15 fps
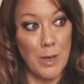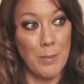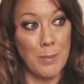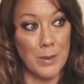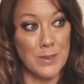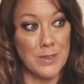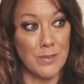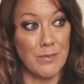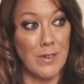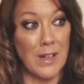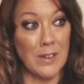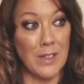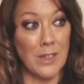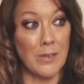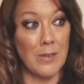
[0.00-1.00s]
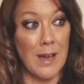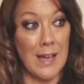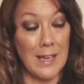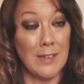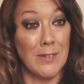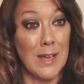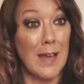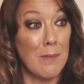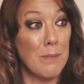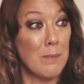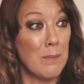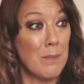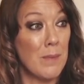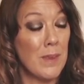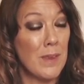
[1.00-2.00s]
purpose and value, and you
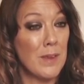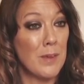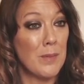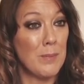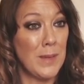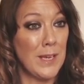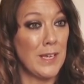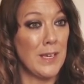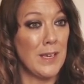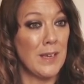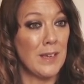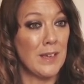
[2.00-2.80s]
can be